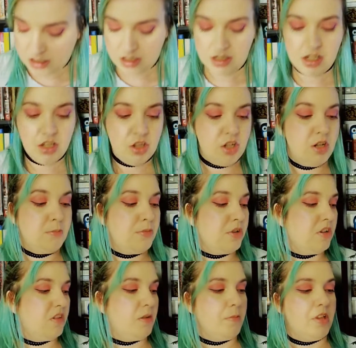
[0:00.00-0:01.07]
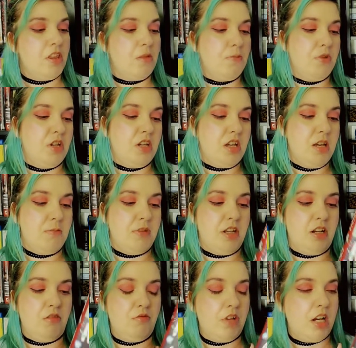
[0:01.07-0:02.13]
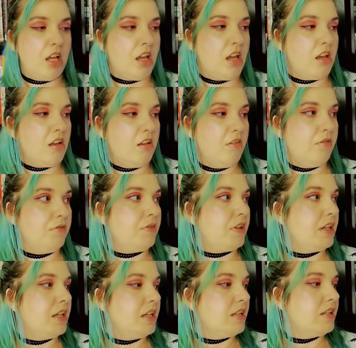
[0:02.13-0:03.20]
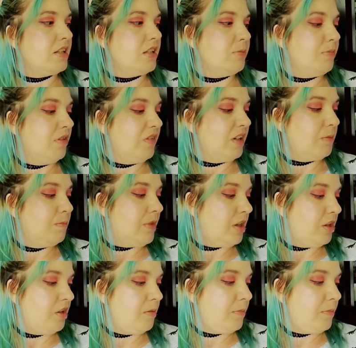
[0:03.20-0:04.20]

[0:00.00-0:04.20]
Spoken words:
Another book of the month book I'm getting rid of is The Perfect Mother by